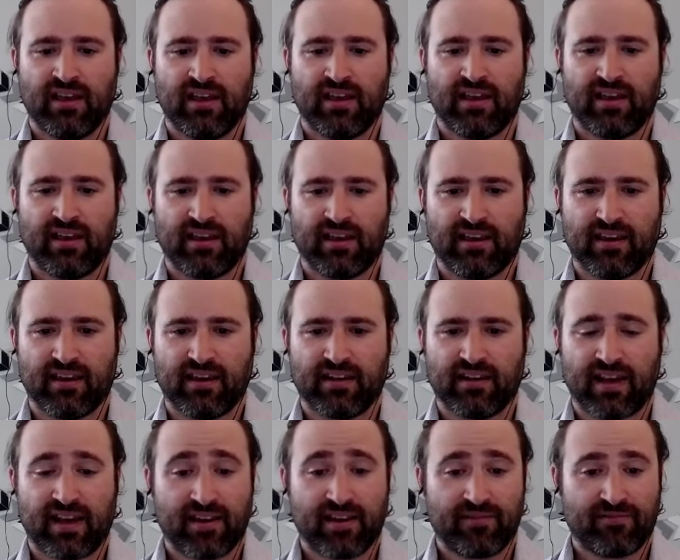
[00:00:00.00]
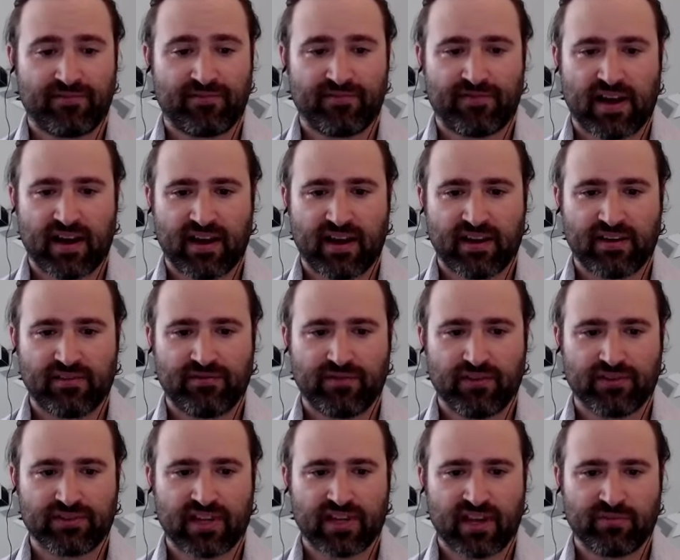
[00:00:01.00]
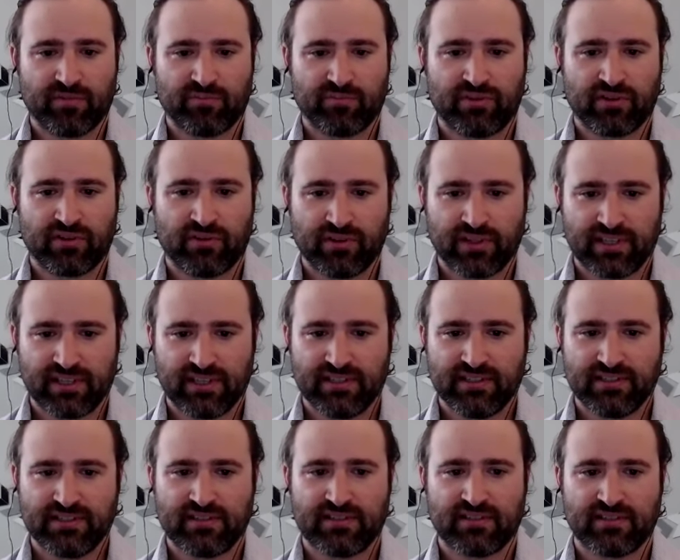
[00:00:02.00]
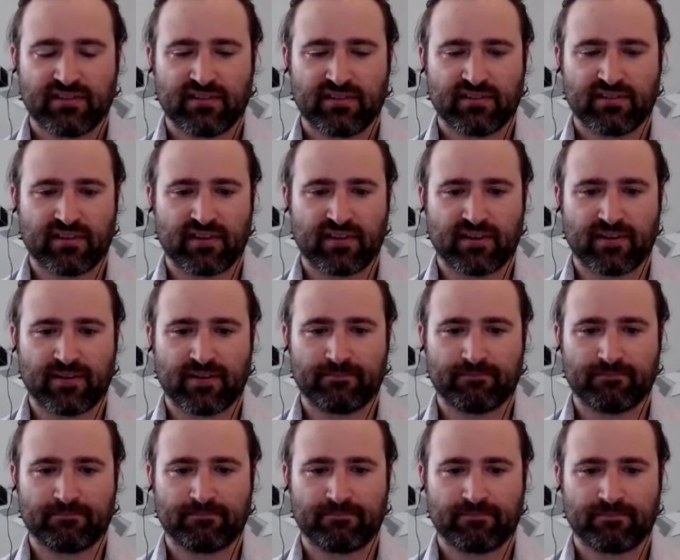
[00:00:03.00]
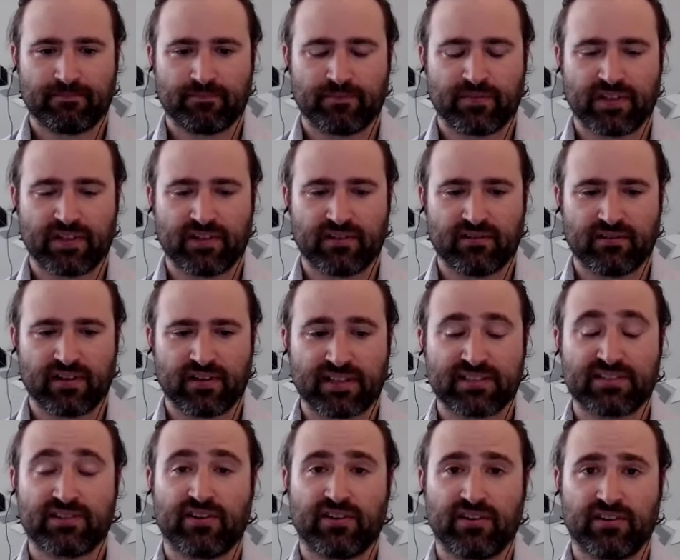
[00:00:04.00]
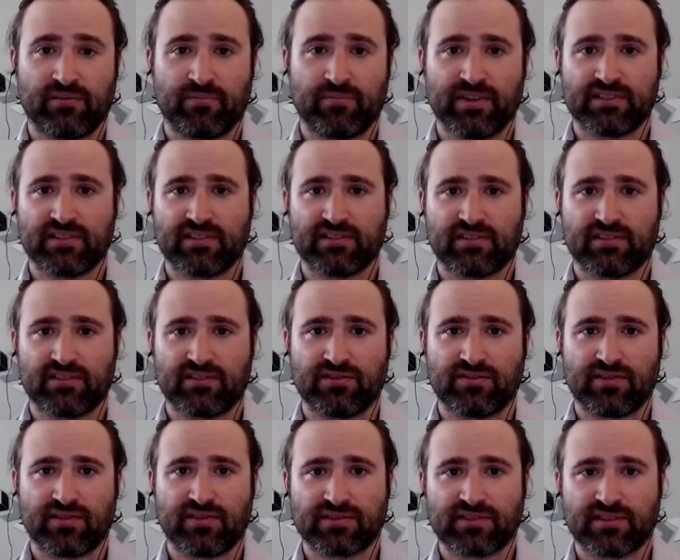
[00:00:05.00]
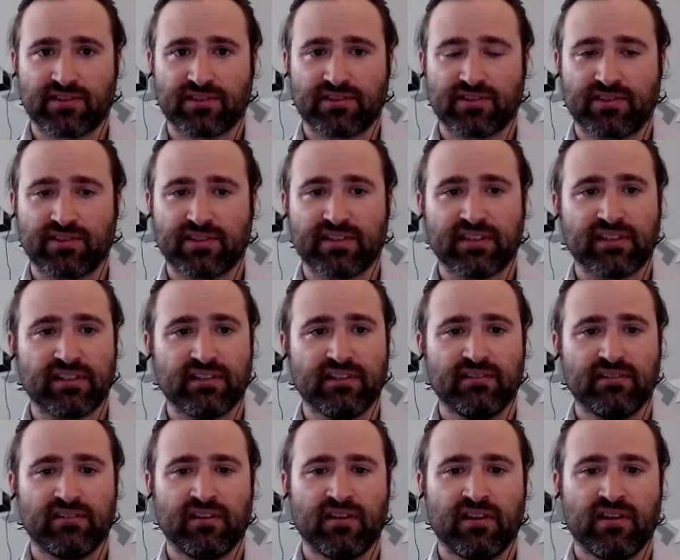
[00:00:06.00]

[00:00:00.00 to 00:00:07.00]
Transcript: And I have 5 full-time employees. I started the business in 2013.